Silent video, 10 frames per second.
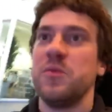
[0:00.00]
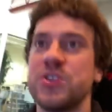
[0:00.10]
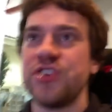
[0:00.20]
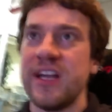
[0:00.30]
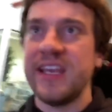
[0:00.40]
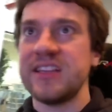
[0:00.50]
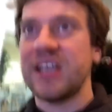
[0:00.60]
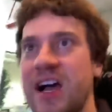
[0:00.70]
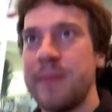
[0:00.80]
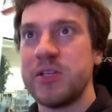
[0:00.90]
we're trying to get the
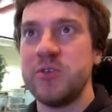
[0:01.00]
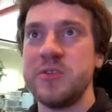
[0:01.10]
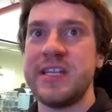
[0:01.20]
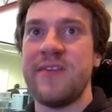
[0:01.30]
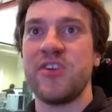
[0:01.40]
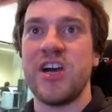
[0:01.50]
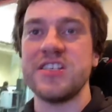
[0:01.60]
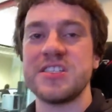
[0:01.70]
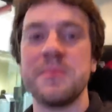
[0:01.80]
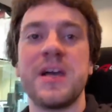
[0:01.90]
Comma 2s to have
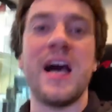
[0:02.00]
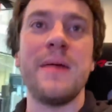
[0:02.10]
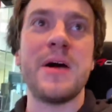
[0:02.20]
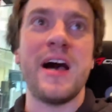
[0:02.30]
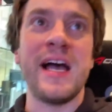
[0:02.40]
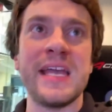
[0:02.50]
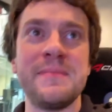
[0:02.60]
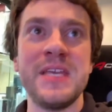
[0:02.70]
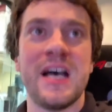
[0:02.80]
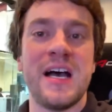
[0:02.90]
custom Comma
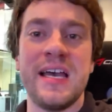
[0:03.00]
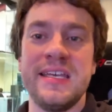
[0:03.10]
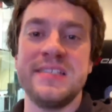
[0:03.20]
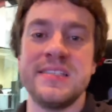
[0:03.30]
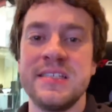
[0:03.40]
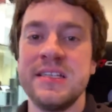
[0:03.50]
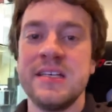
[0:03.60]
IMEIs.